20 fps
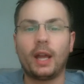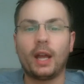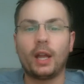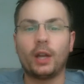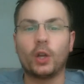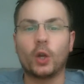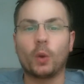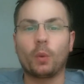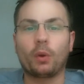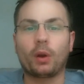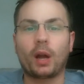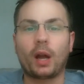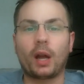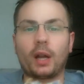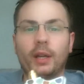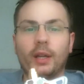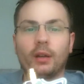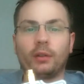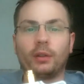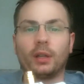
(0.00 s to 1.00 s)
Nowhere on
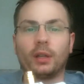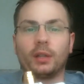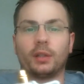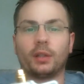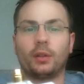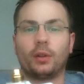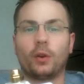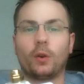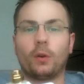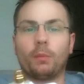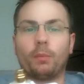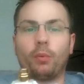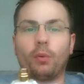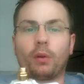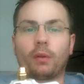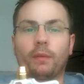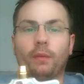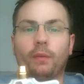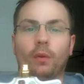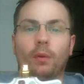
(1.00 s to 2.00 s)
here does it know
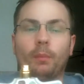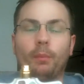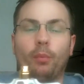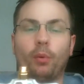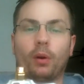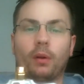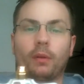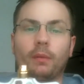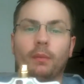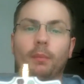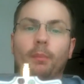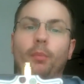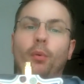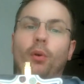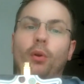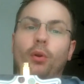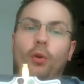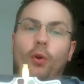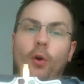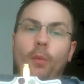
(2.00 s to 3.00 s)
pour
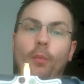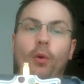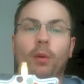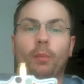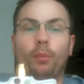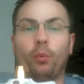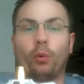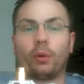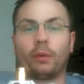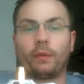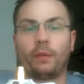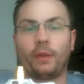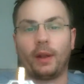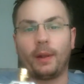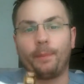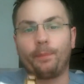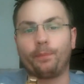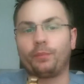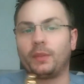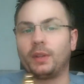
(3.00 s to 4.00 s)
homme or pour
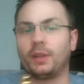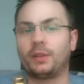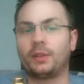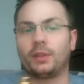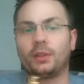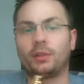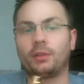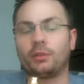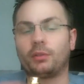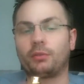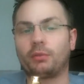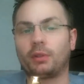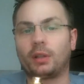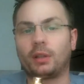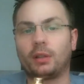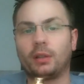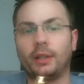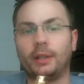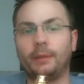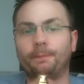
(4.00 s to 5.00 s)
femme. This is
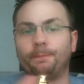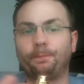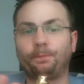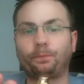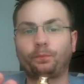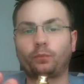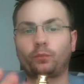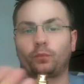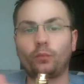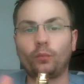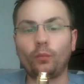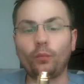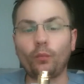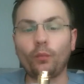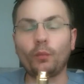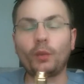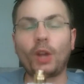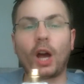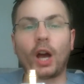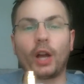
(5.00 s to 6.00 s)
strictly
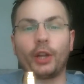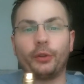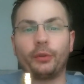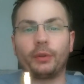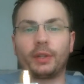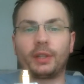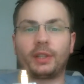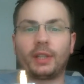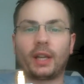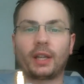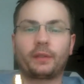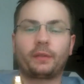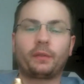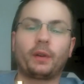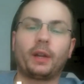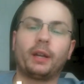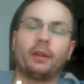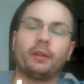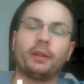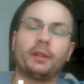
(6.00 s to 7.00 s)
a unisex
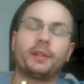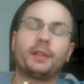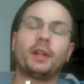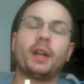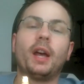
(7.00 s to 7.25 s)
fragrance.